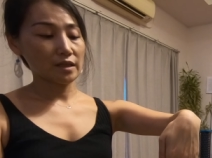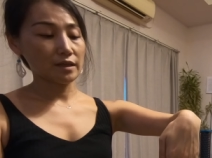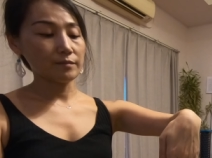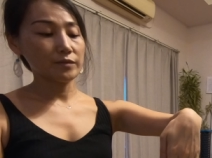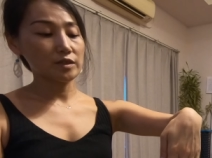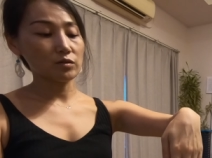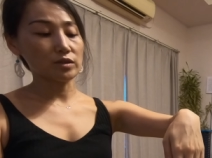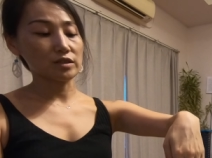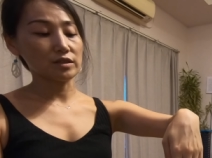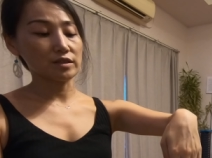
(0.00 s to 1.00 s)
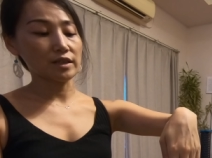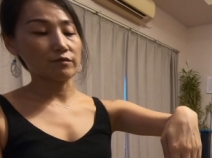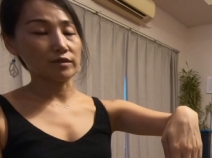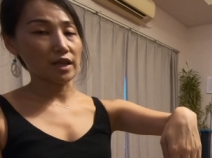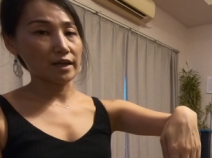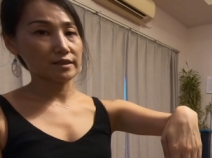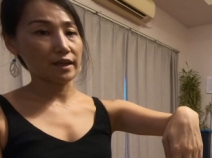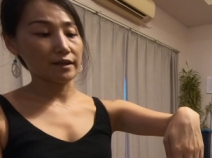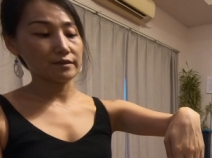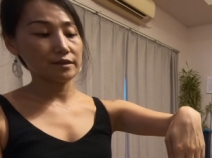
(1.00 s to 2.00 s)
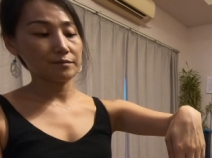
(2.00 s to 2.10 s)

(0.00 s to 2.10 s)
Yeah, so this is that relaxed hand.